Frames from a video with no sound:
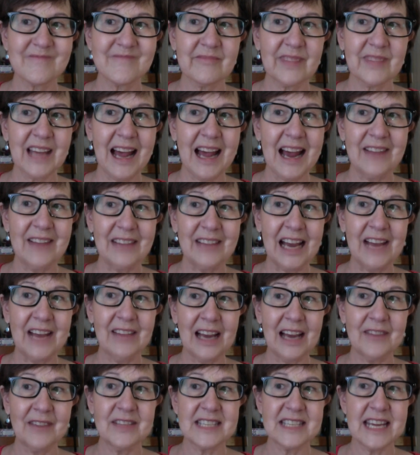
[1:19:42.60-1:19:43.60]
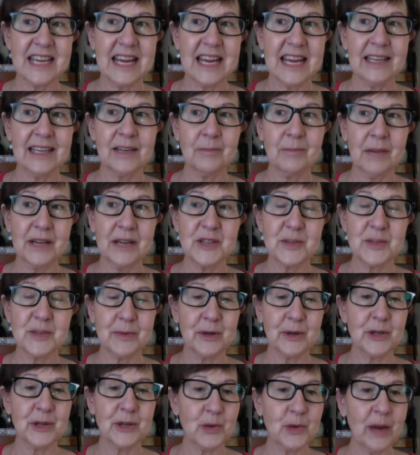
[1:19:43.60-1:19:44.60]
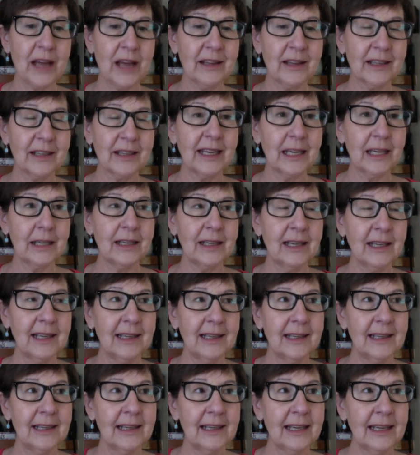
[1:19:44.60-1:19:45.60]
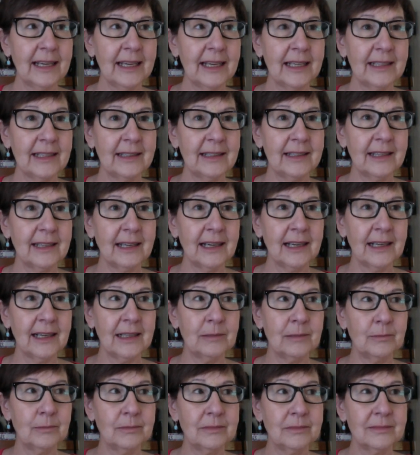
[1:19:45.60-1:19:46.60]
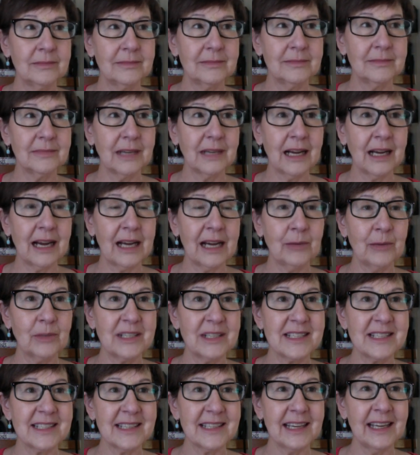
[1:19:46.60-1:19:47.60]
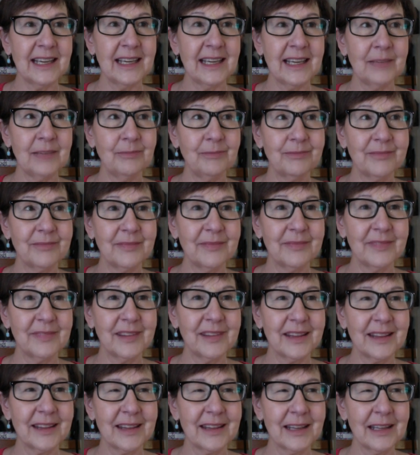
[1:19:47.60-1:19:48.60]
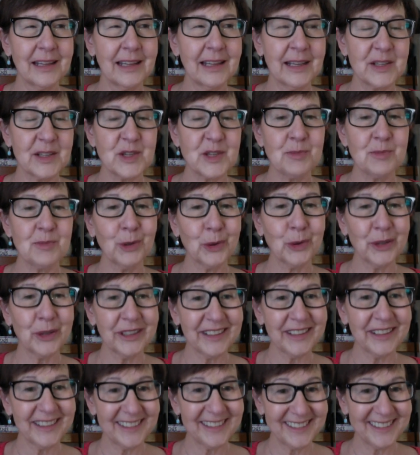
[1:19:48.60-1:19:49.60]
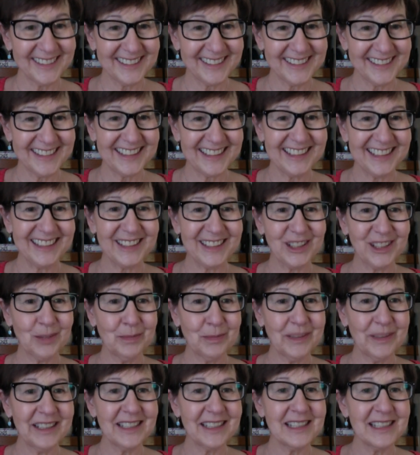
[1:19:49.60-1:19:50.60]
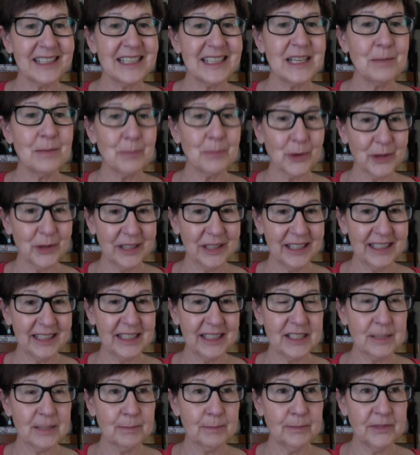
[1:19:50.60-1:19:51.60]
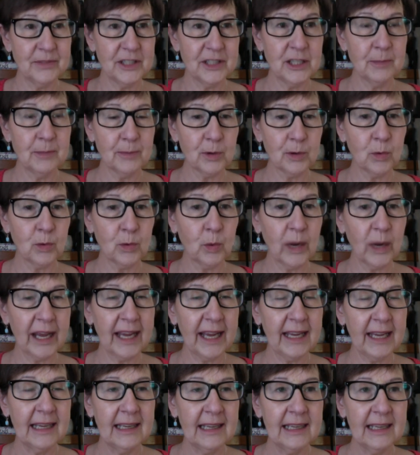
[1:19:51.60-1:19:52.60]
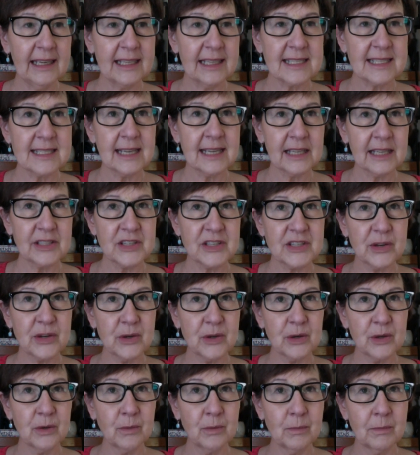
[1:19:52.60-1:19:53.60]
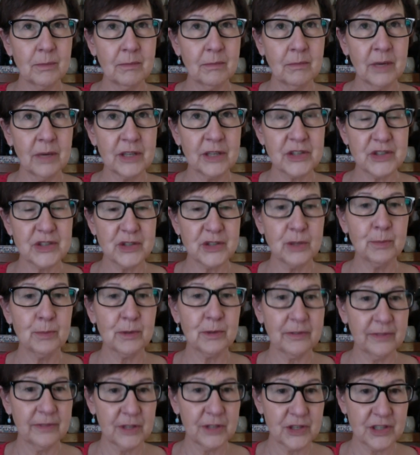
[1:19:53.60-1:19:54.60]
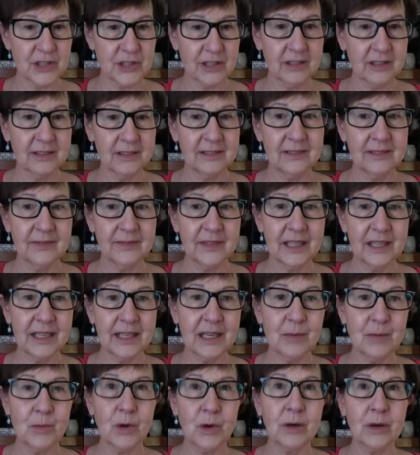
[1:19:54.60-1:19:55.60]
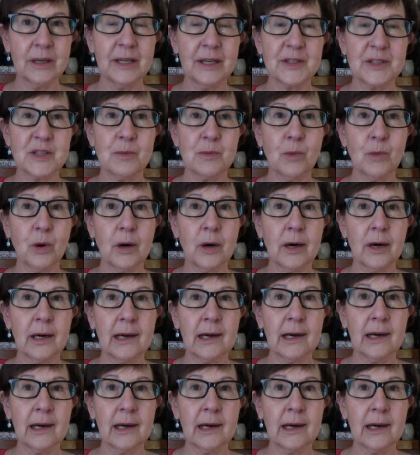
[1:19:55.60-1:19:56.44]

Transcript: I've taken my spirituality and I would say explored it a little bit deeper in a deeper way. It's not so much superficial anymore. It's more